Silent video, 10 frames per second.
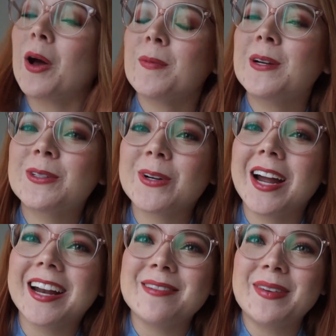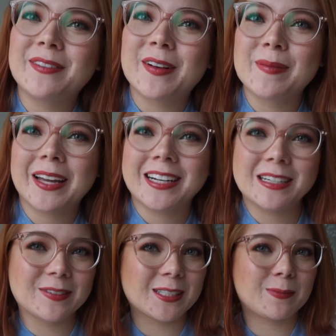hope you enjoyed me filming in a
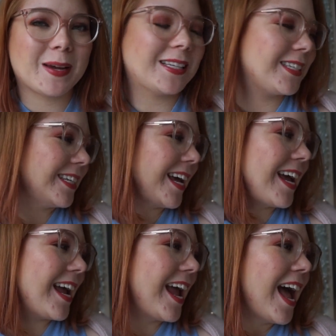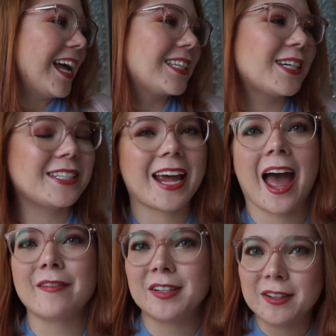different space today. It's good to
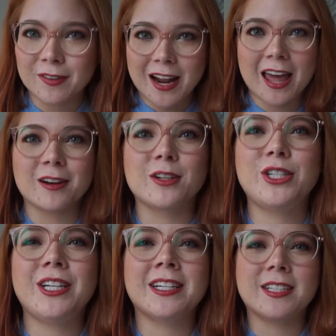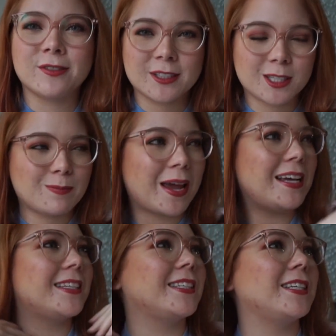have a different energy, a different
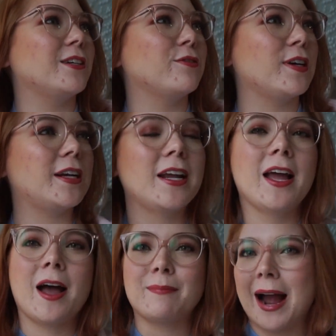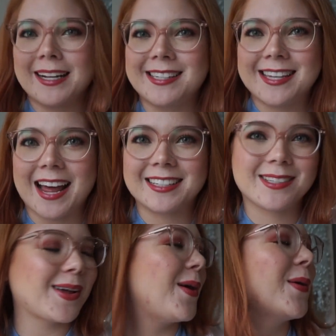space, a different mindset.
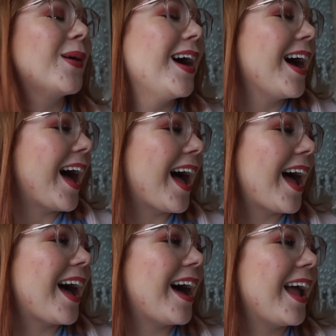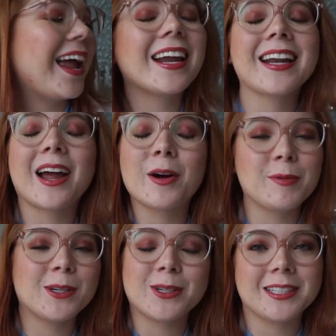So, uh, and I hope
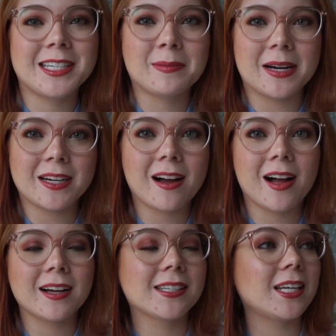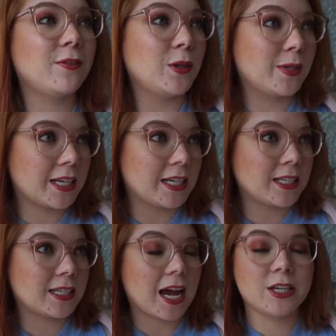you enjoyed seeing my dogs. If you
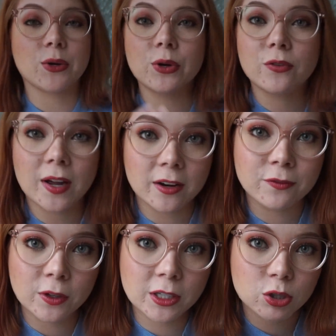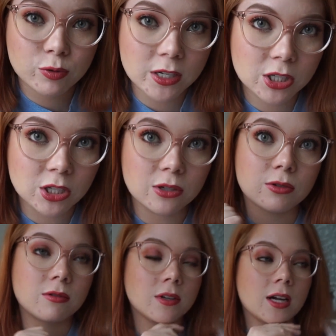didn't, I don't know if I can fully trust
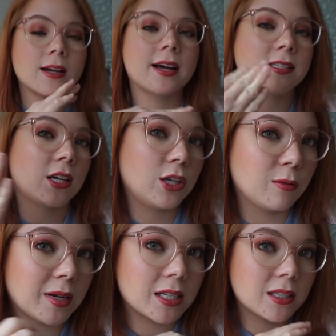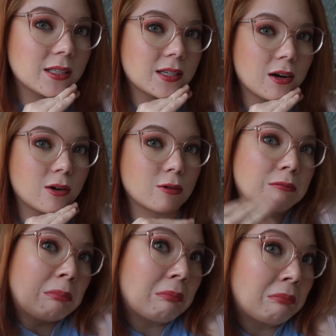you as a human, so